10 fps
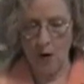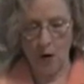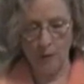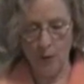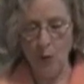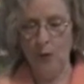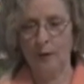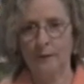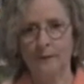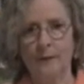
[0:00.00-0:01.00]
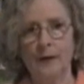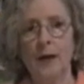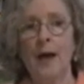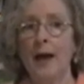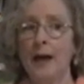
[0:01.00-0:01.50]
or more
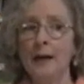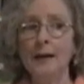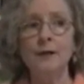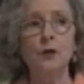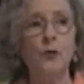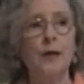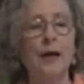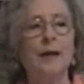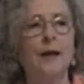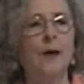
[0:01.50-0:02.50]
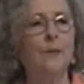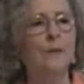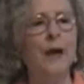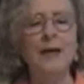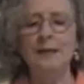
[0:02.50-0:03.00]
and has created
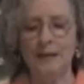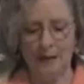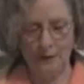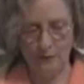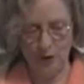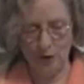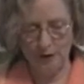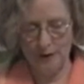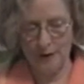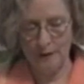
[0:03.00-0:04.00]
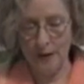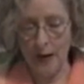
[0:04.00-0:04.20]
amazing efficiency.